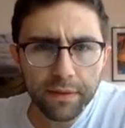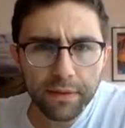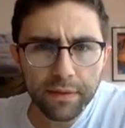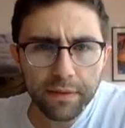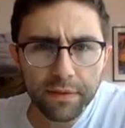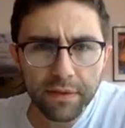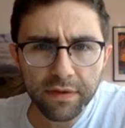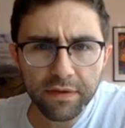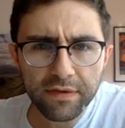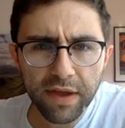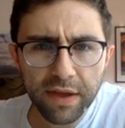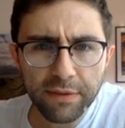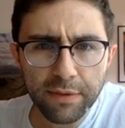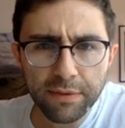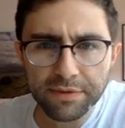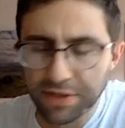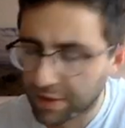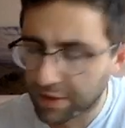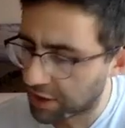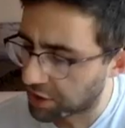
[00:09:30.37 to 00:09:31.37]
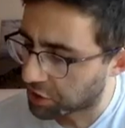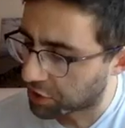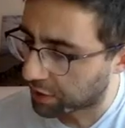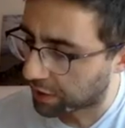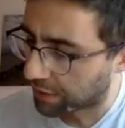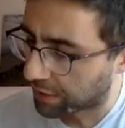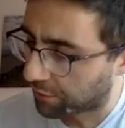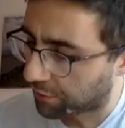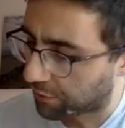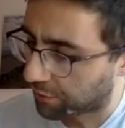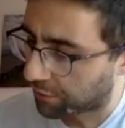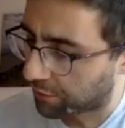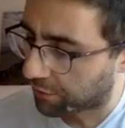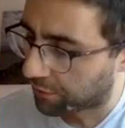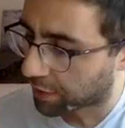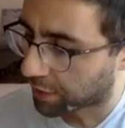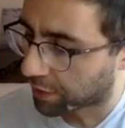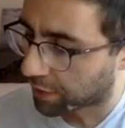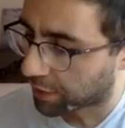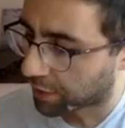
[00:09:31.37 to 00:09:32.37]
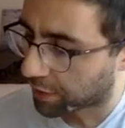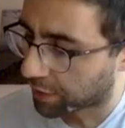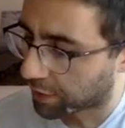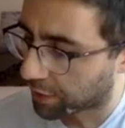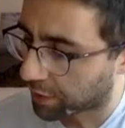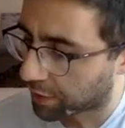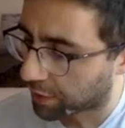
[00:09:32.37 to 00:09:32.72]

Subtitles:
This time it was initially 400.